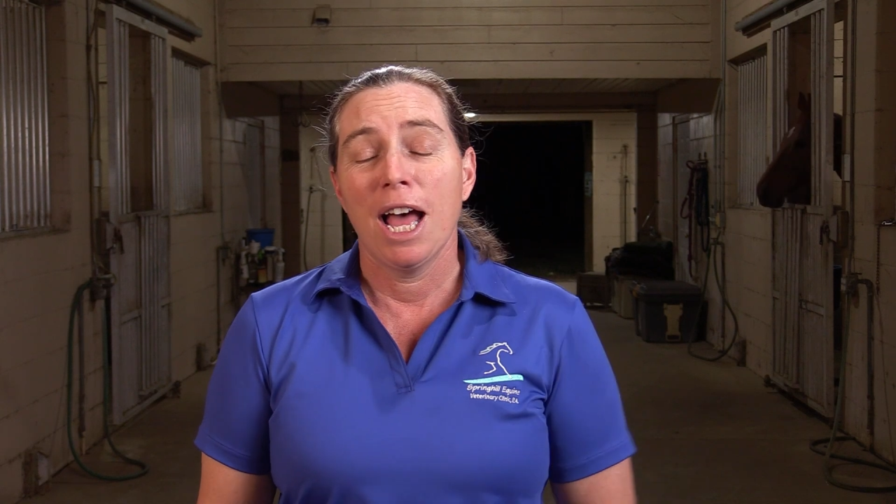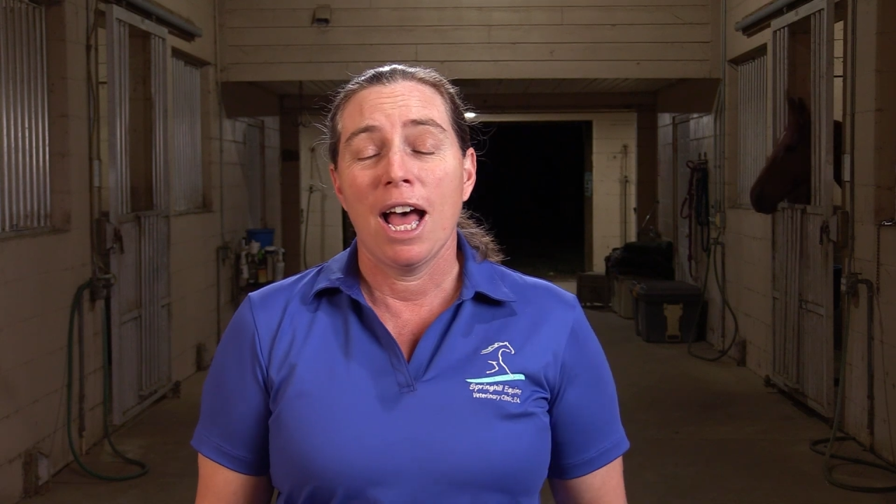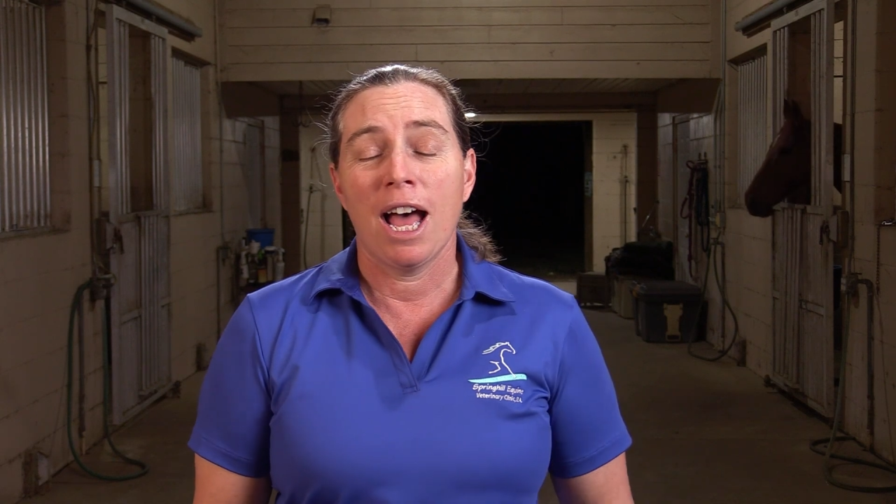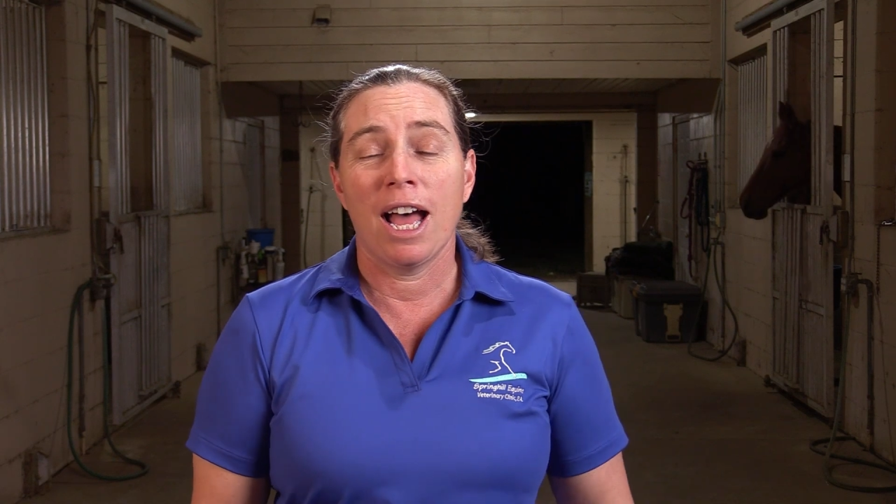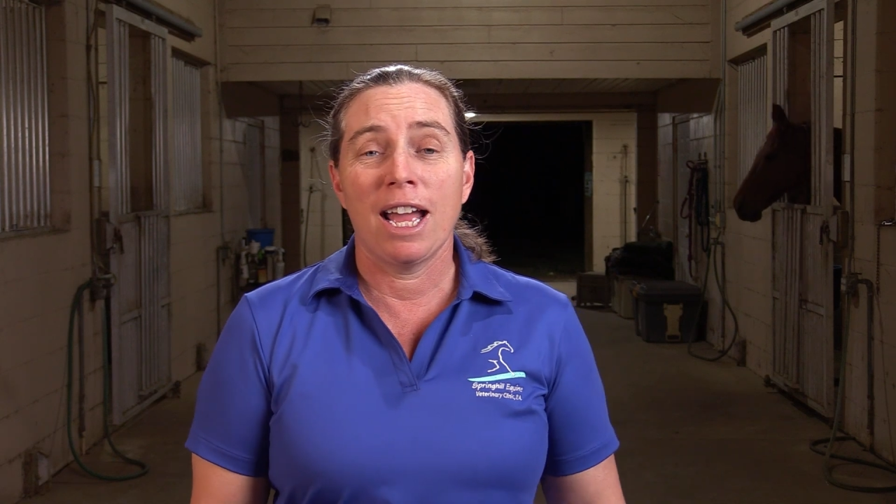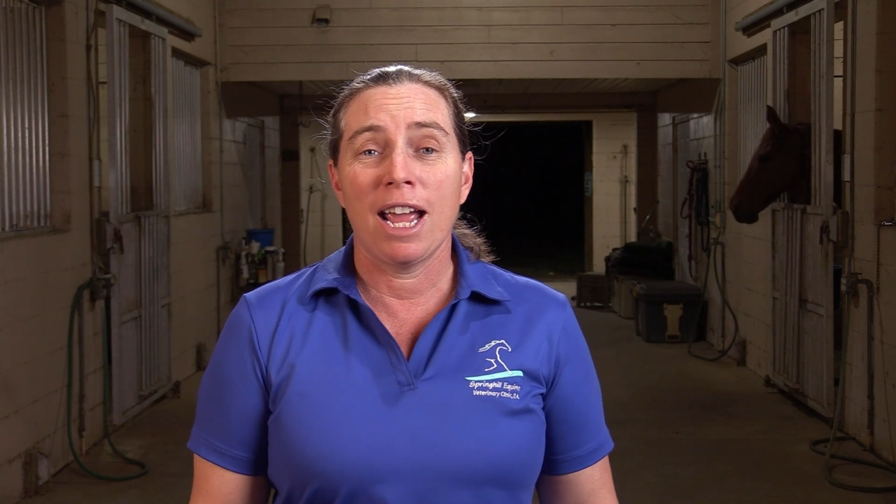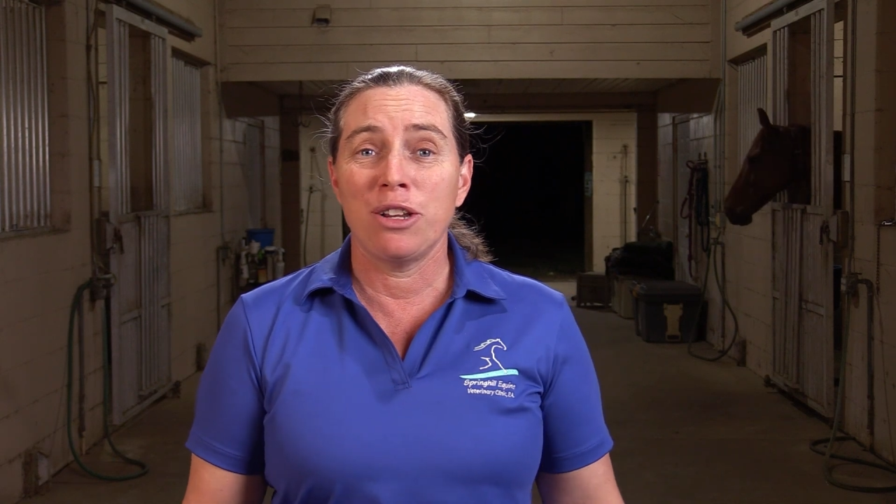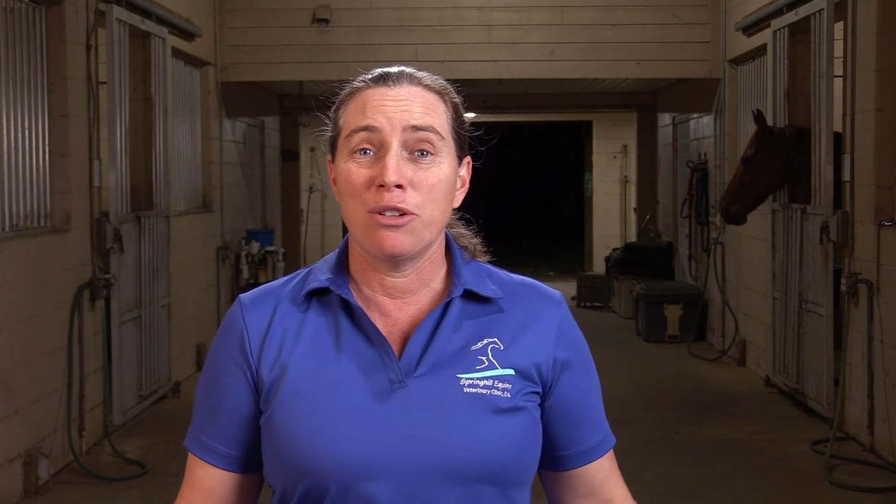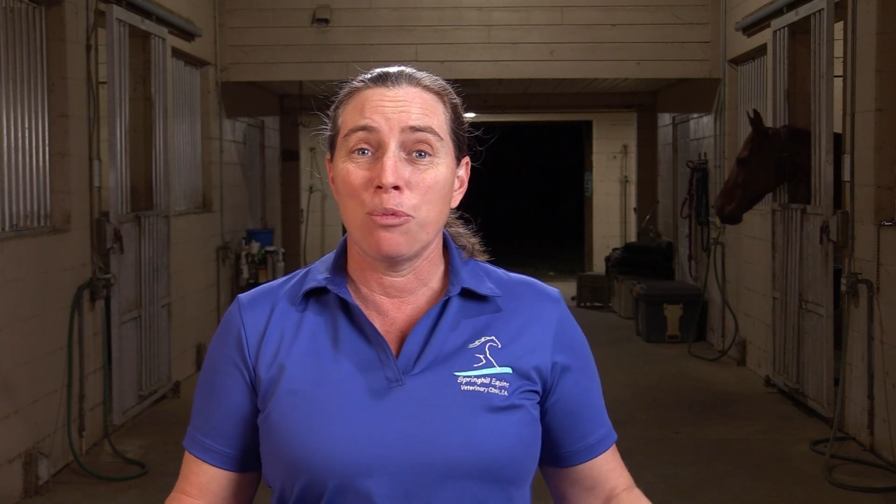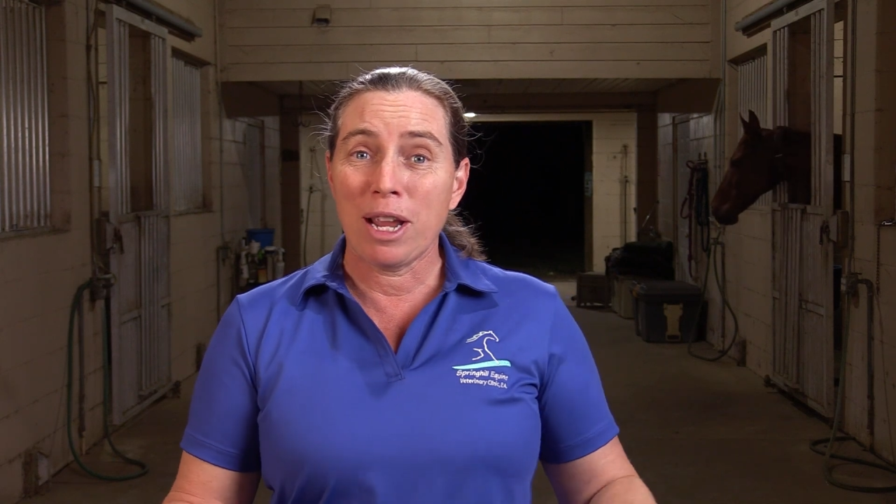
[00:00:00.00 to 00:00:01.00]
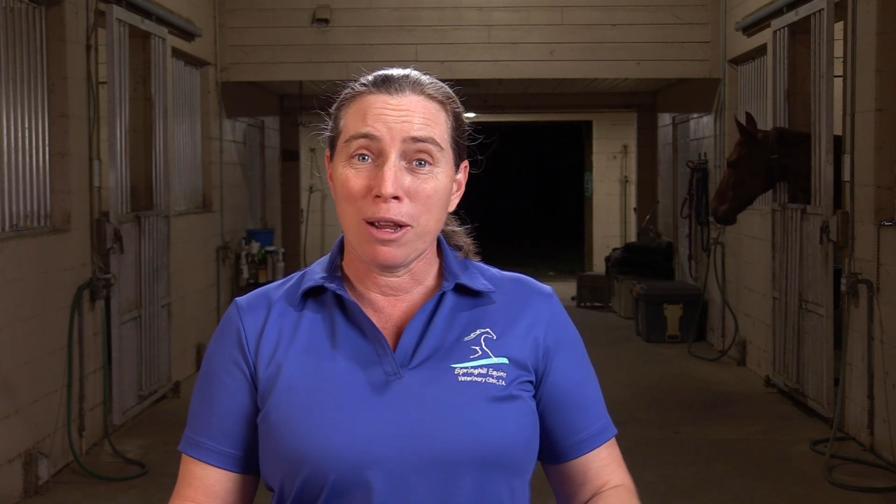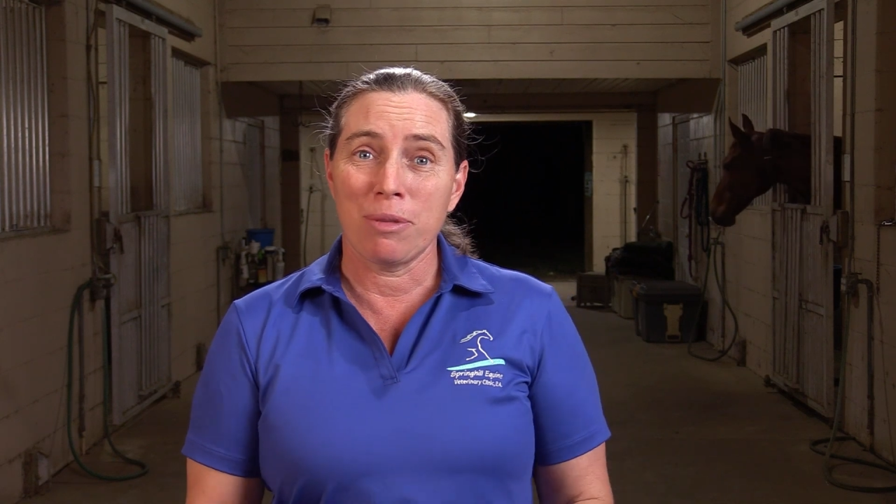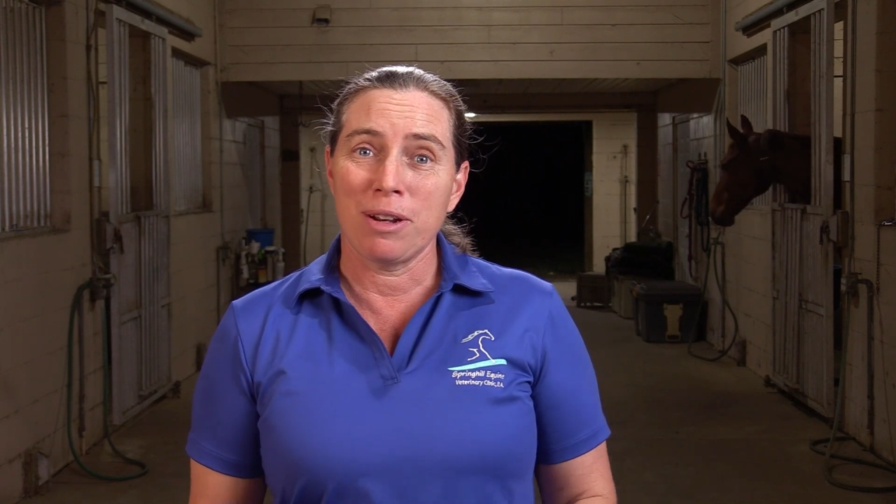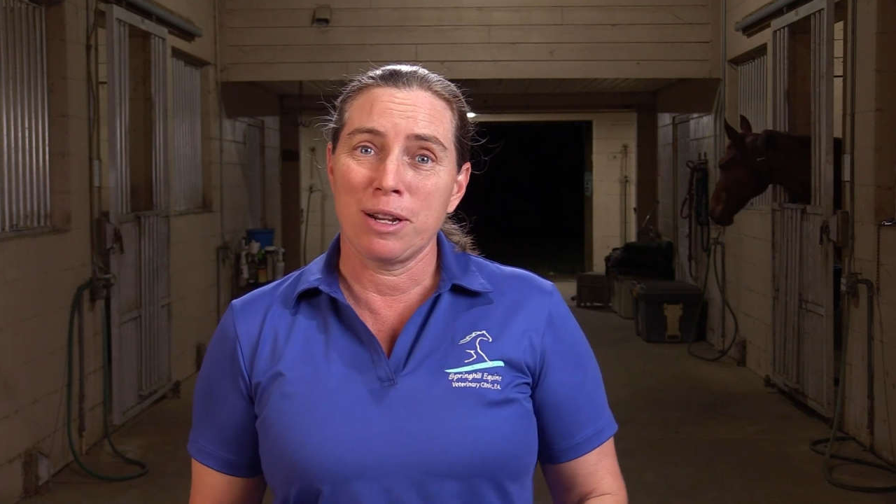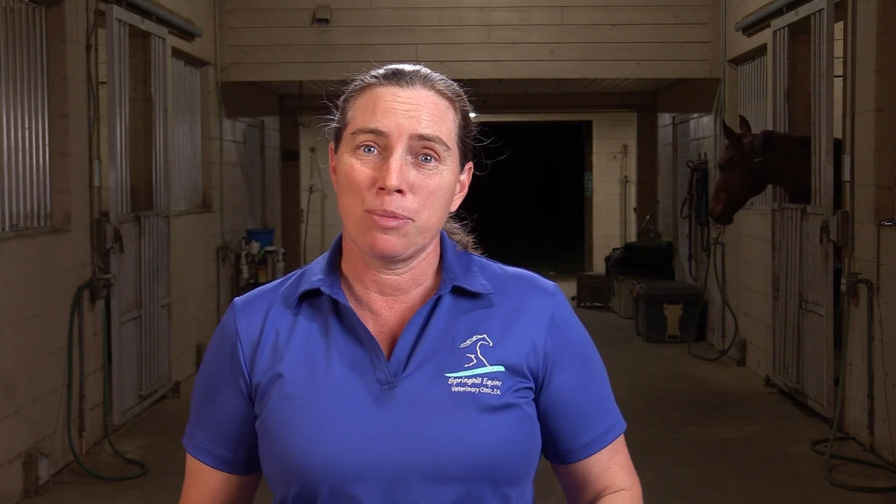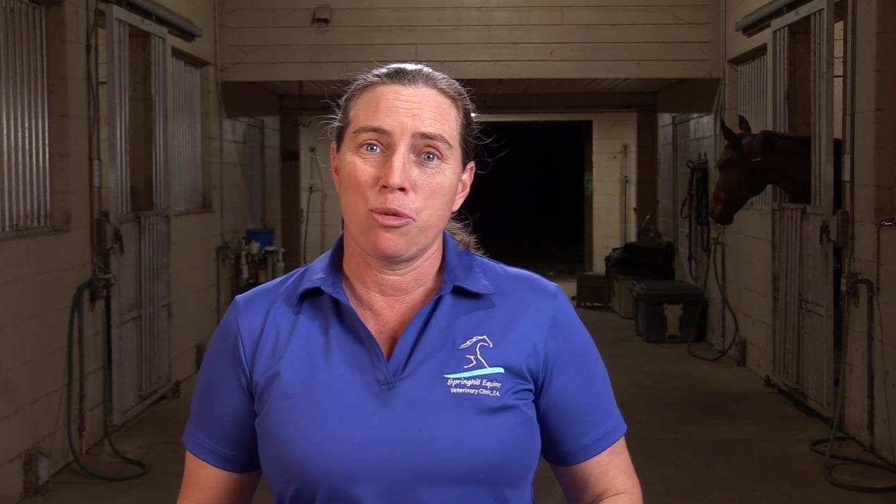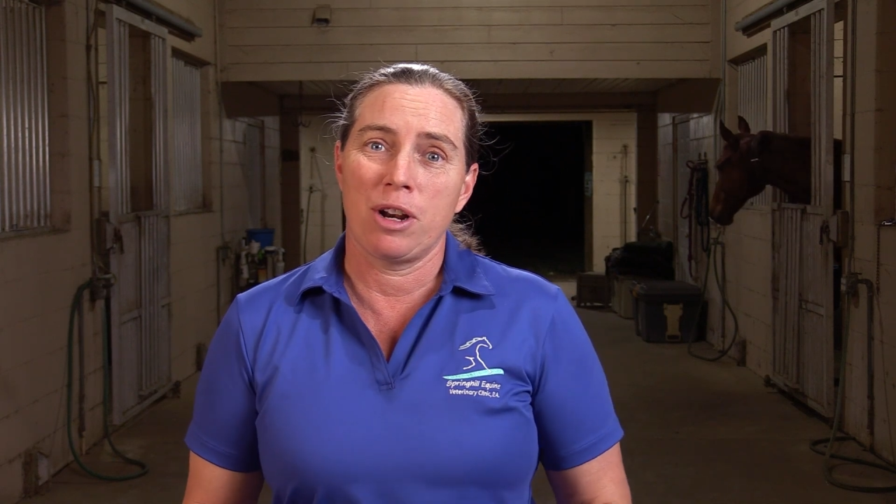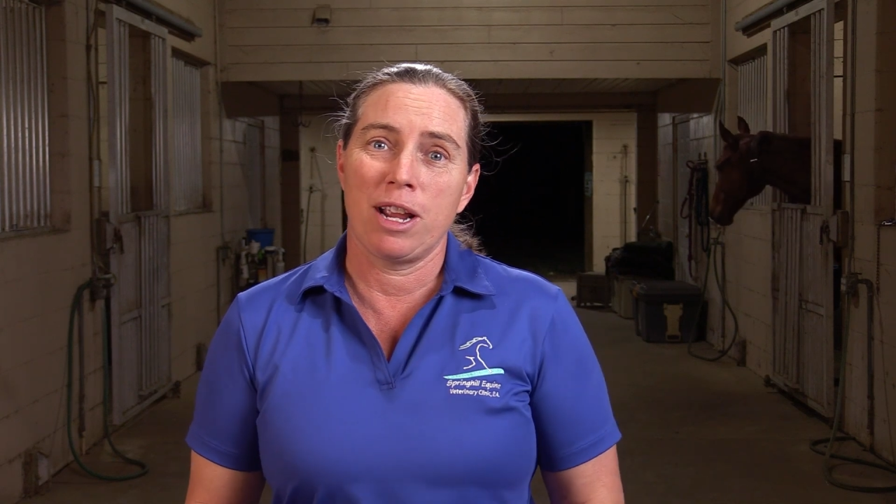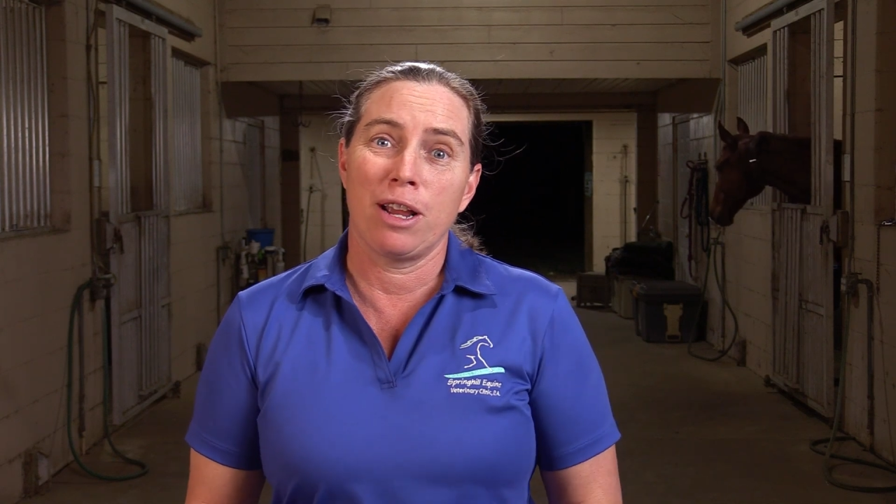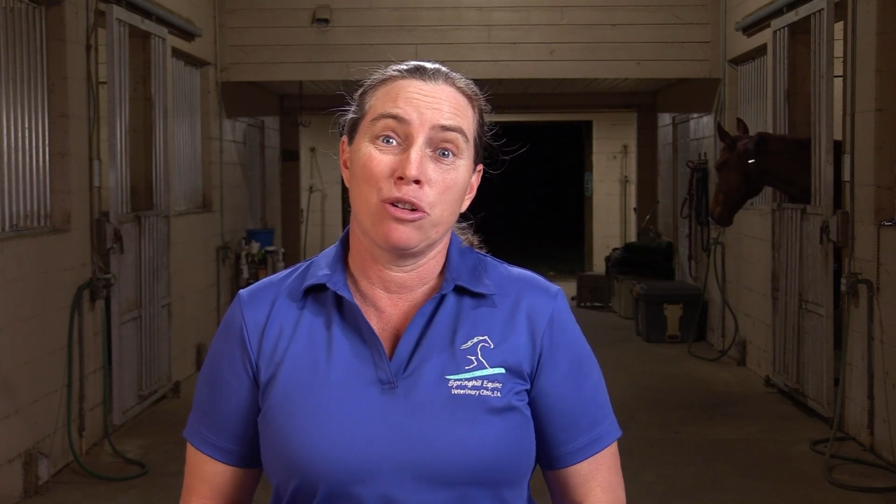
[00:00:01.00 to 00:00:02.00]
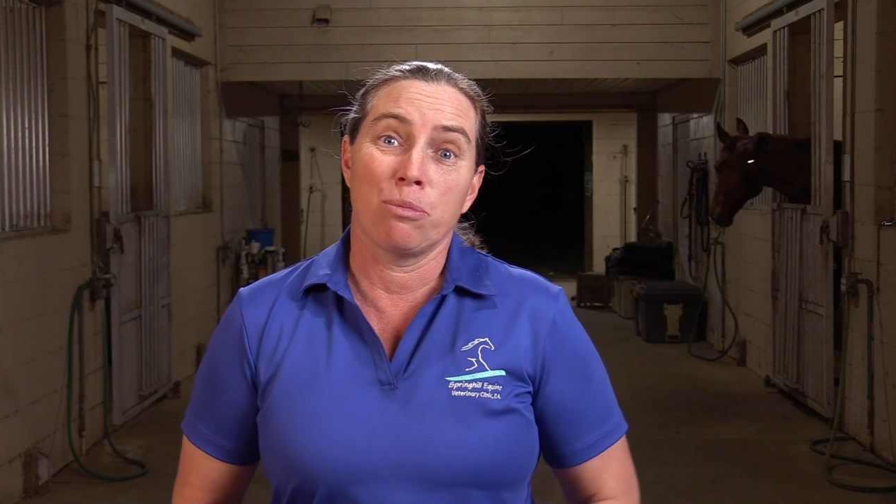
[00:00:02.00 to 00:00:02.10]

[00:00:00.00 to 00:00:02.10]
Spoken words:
and you wake up the next morning and